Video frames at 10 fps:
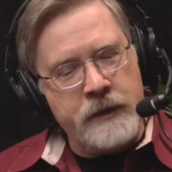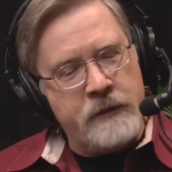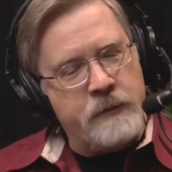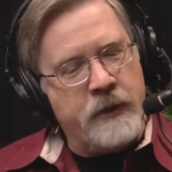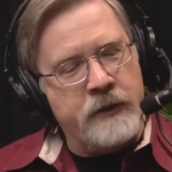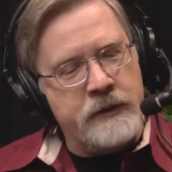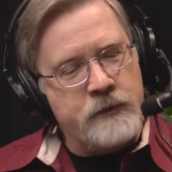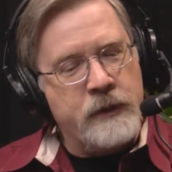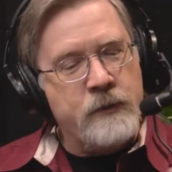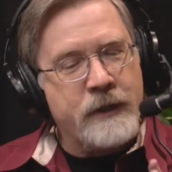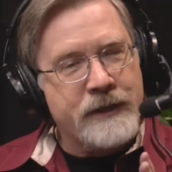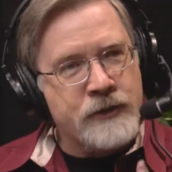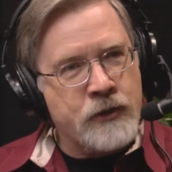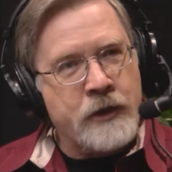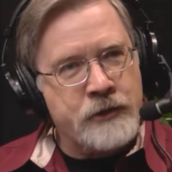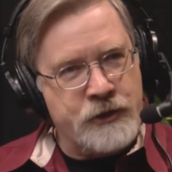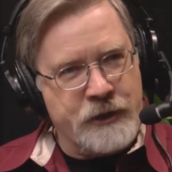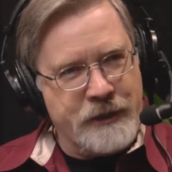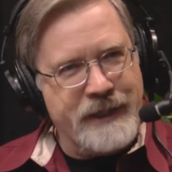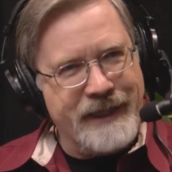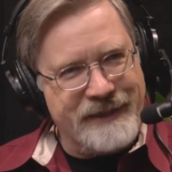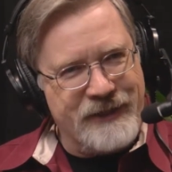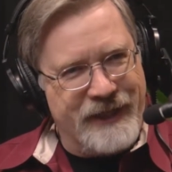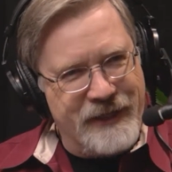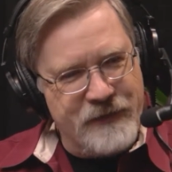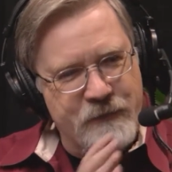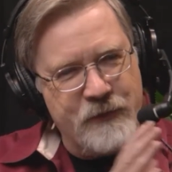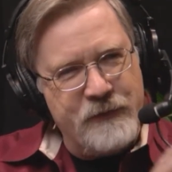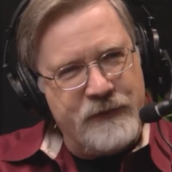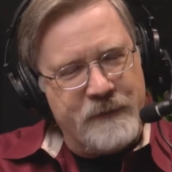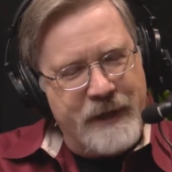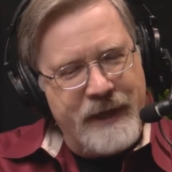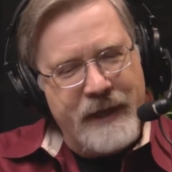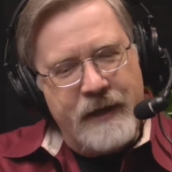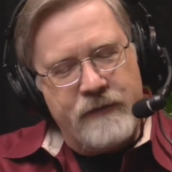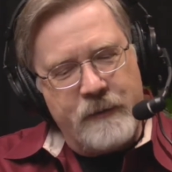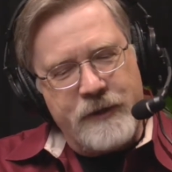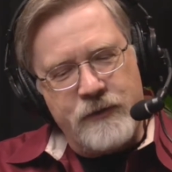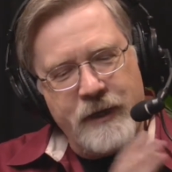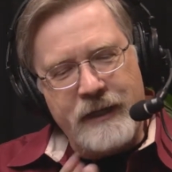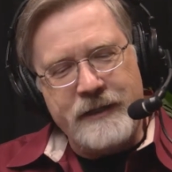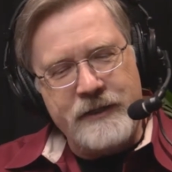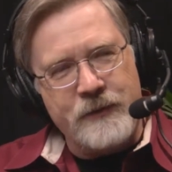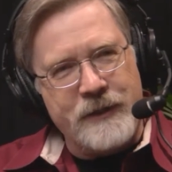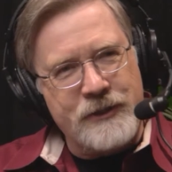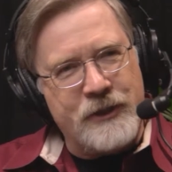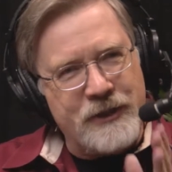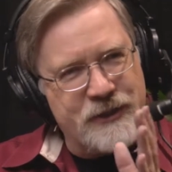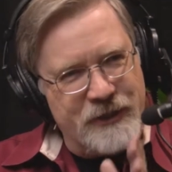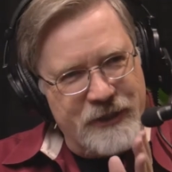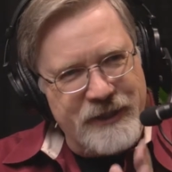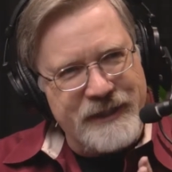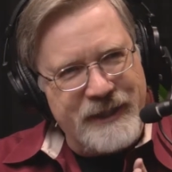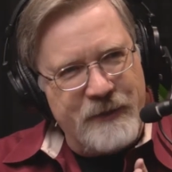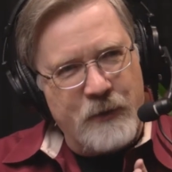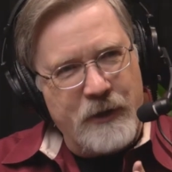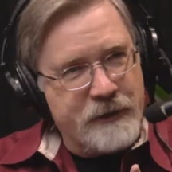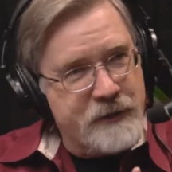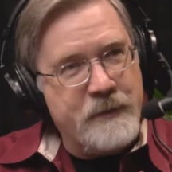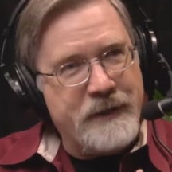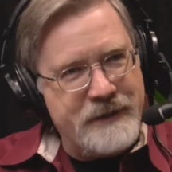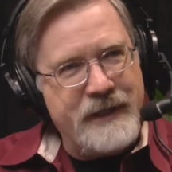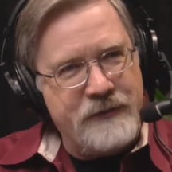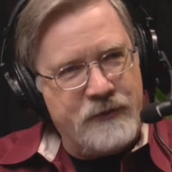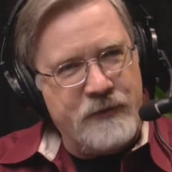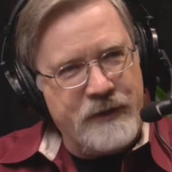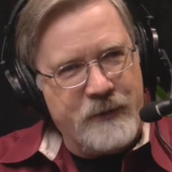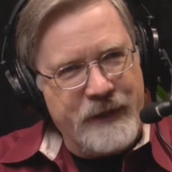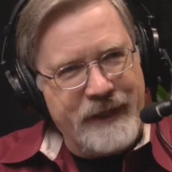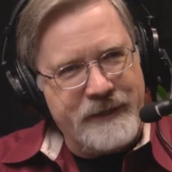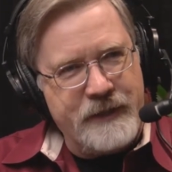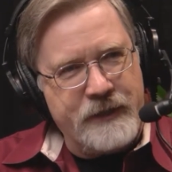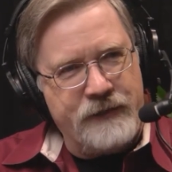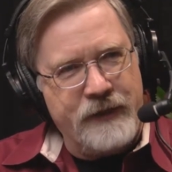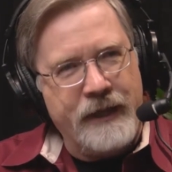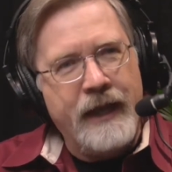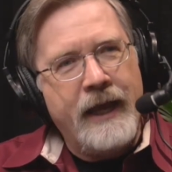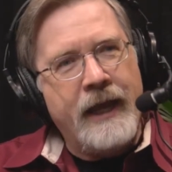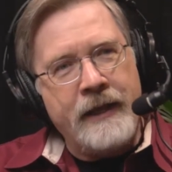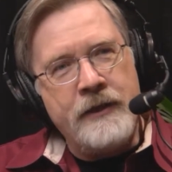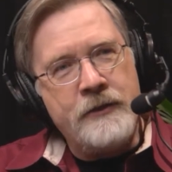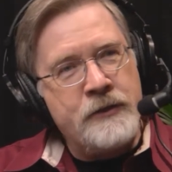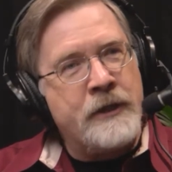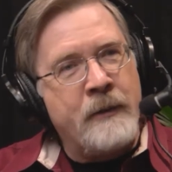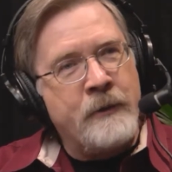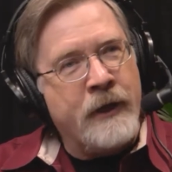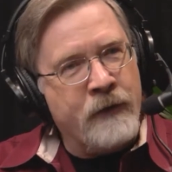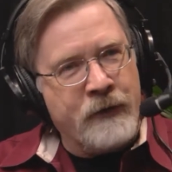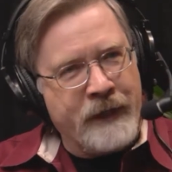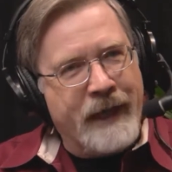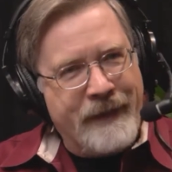really a it's really when exhaustion kicks in, and you've moved from from adrenaline to exhaustion. You hit that wall. It's about day three when that kicks in, and then you stop caring.